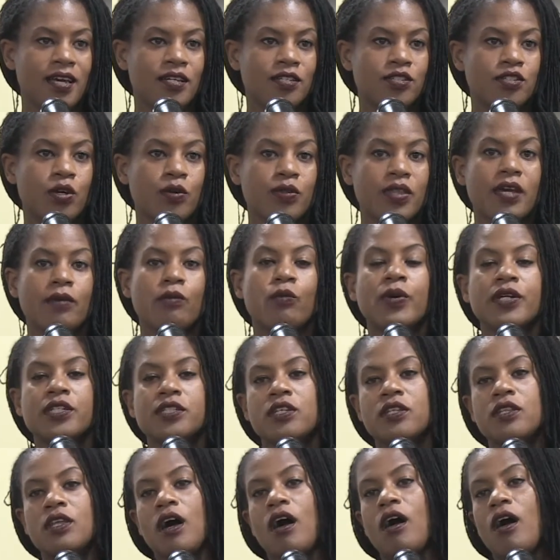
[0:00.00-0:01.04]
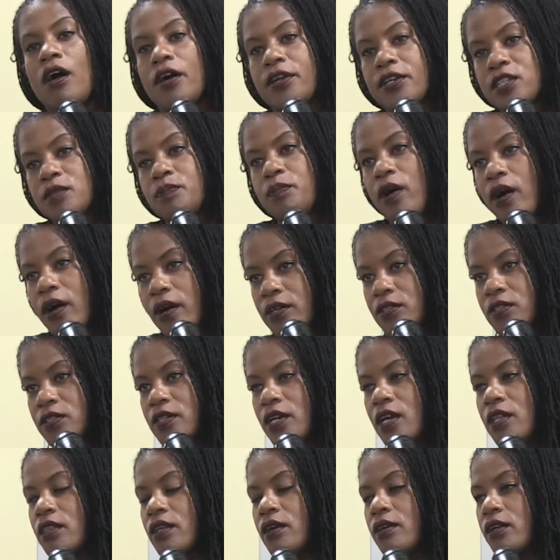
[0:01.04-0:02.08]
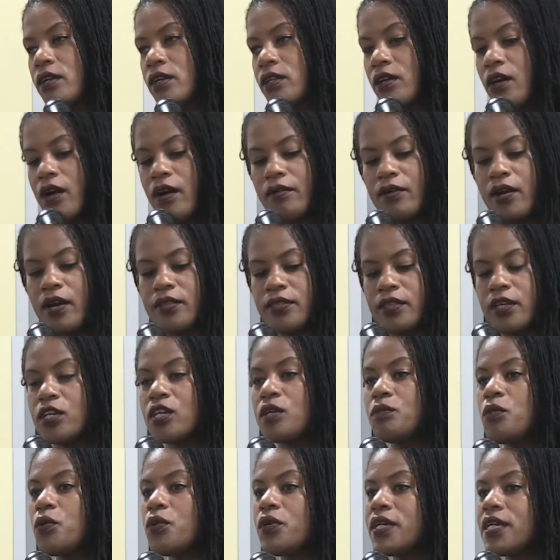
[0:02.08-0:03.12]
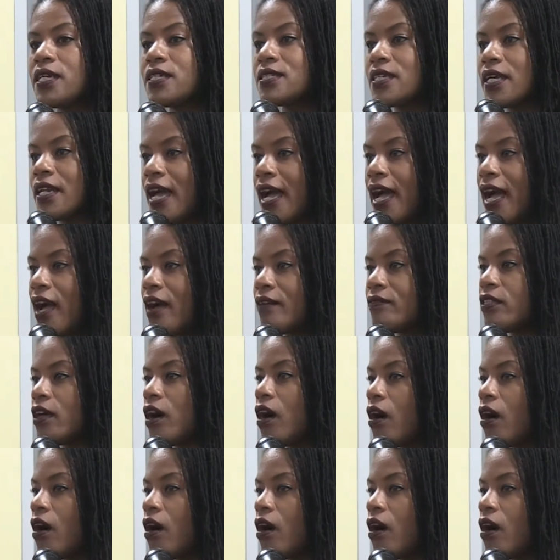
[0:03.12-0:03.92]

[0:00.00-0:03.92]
So they went to the hottest parts and the communities that have the